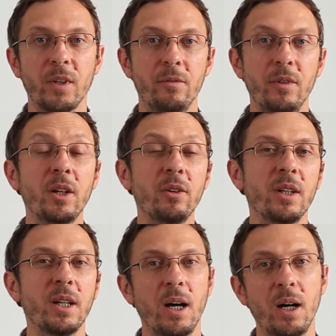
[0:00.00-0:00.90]

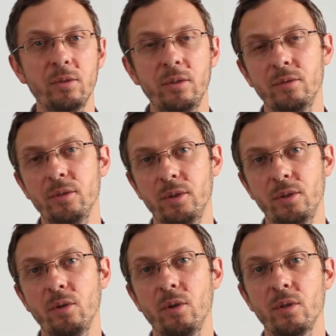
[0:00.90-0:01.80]
Figuring out the root
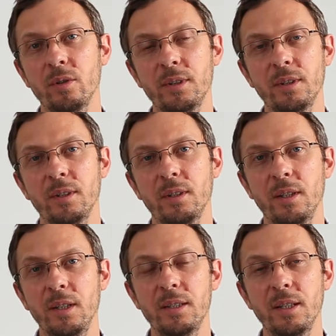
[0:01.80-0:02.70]
cause
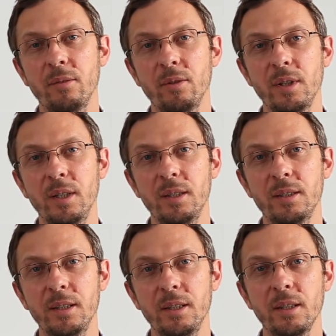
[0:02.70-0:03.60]
is never
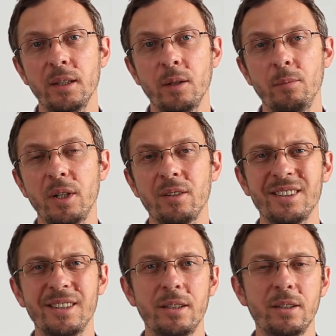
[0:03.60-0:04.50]
easy
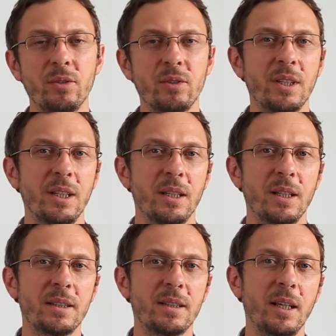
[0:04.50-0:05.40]
because it's usually a
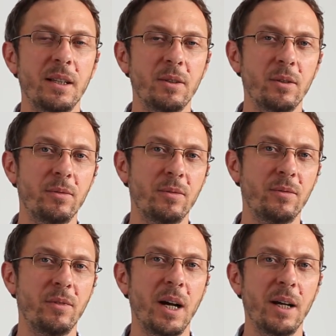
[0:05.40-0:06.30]
set of
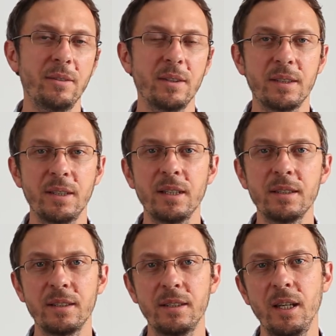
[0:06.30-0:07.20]
5 to
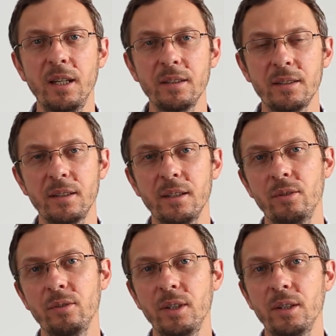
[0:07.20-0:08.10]
6 things
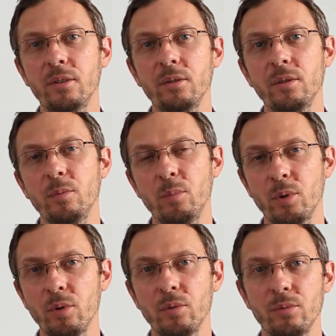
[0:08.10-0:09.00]
that you need to
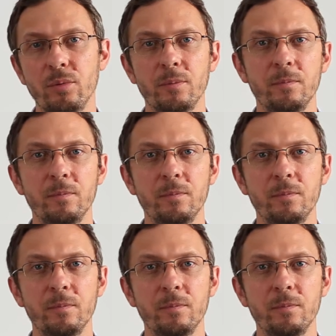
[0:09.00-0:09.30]
improve.